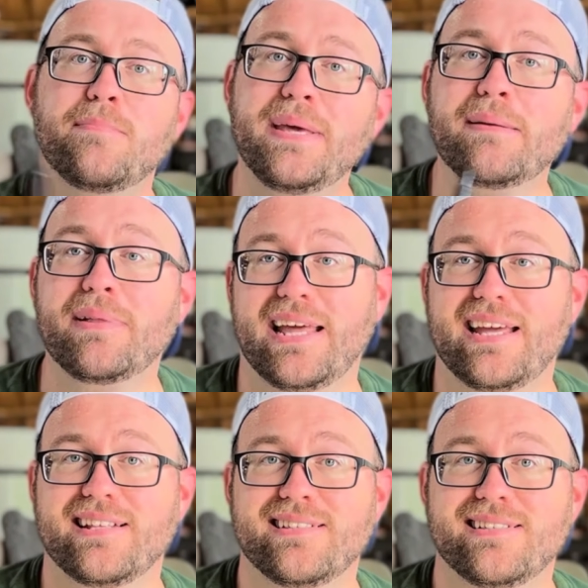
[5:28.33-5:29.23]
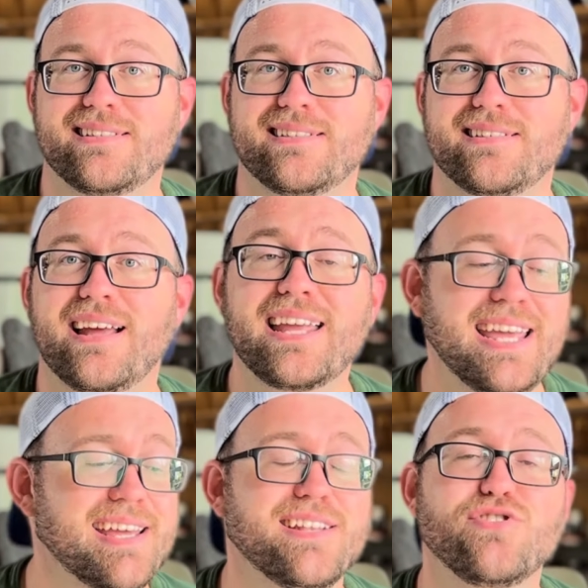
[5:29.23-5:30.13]
big plan,
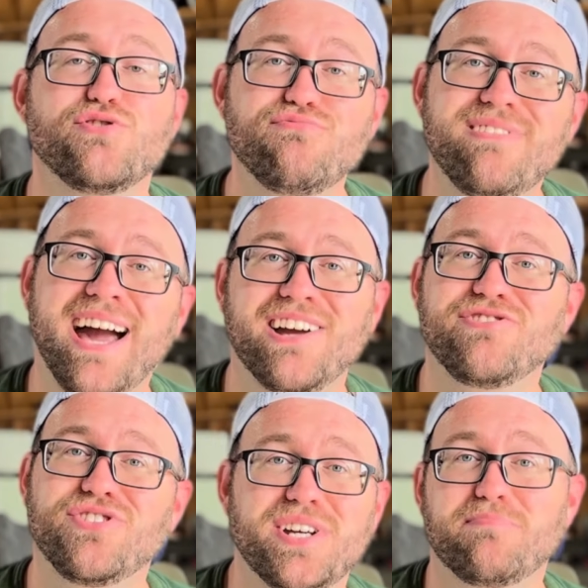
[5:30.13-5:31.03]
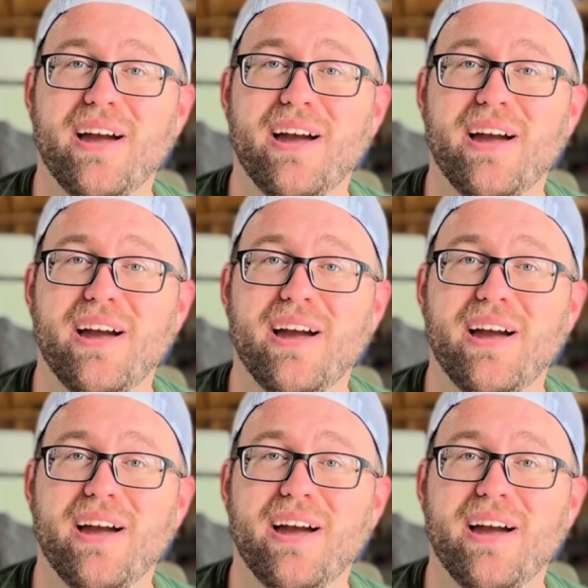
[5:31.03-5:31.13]
again, do not judge my